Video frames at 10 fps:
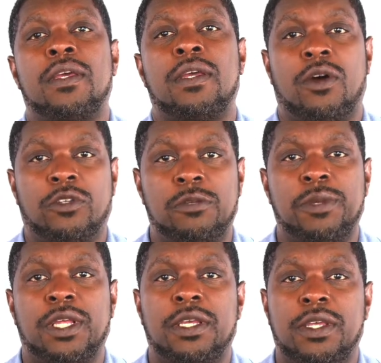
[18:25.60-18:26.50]
And
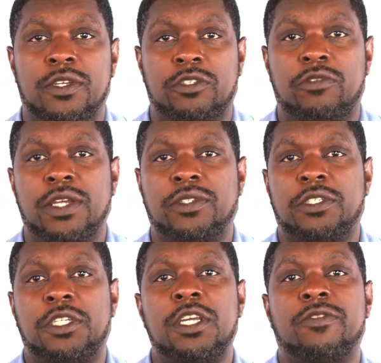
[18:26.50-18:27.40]
ultimately, the stressed
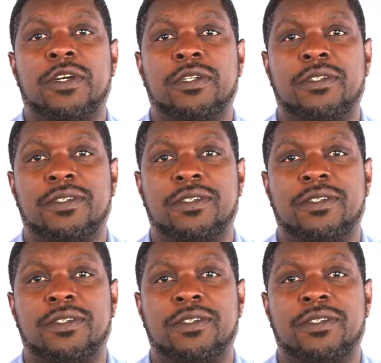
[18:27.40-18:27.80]
achiever.